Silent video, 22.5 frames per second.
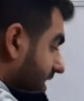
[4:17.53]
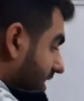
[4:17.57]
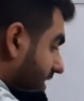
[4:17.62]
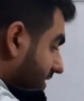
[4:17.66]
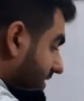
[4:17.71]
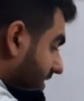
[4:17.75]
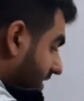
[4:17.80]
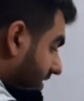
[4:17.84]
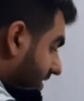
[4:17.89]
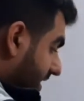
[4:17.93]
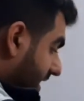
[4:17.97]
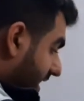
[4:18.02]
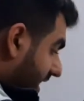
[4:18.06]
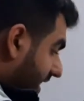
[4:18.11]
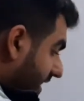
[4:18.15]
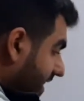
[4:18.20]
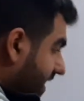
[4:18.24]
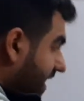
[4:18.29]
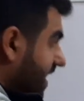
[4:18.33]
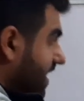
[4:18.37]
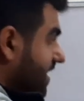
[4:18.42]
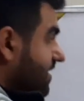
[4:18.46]
The
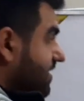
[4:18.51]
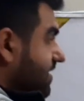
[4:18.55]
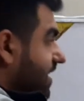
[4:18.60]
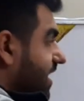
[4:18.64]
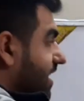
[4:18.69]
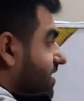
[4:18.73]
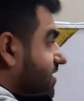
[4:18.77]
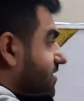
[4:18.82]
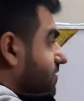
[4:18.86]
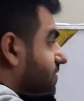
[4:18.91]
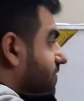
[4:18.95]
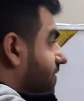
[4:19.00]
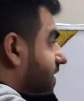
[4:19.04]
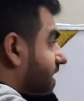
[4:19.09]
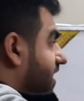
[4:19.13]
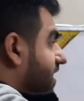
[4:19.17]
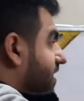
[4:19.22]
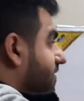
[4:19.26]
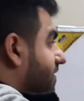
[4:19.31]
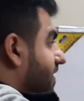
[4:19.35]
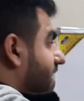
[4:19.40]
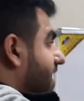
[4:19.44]
radius is
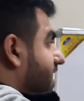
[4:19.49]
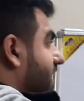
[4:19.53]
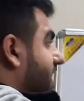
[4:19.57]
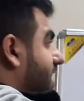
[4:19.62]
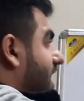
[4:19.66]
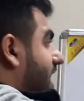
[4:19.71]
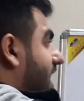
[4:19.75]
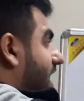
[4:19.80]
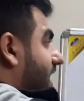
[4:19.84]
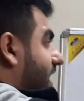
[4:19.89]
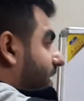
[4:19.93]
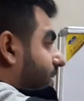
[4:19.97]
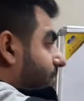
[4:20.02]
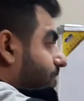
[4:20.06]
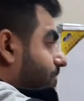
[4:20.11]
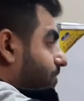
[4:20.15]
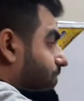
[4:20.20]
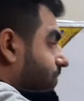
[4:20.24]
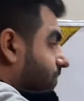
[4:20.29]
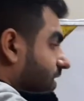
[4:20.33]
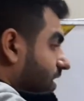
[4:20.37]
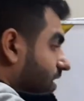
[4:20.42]
very, very high,
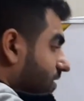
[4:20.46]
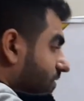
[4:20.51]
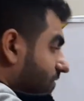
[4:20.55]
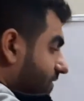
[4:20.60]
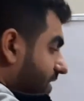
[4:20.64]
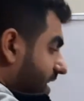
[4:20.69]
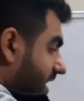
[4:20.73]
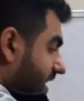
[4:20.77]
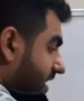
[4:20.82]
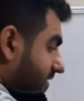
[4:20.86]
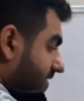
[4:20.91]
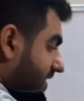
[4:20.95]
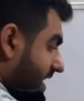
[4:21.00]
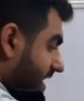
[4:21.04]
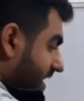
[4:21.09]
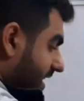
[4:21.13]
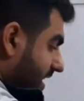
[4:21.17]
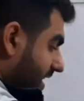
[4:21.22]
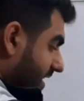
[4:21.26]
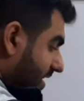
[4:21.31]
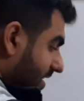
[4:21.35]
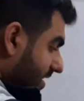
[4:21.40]
very,
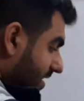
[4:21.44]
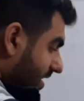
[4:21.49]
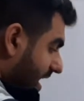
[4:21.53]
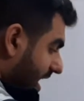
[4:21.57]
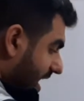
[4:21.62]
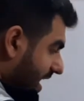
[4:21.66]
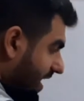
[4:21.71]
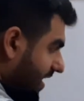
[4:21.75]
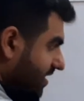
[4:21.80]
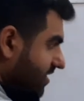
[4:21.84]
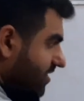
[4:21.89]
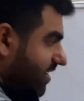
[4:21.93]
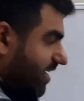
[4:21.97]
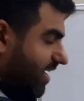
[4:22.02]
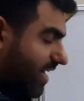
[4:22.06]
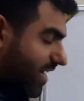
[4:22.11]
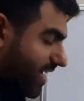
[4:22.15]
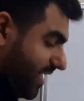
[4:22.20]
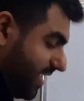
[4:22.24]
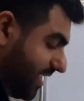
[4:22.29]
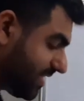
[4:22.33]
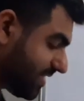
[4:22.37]
very large
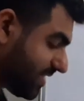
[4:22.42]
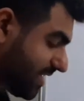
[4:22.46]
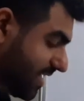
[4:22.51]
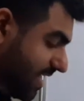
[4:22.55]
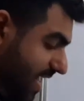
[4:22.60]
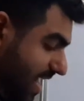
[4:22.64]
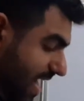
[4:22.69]
radius.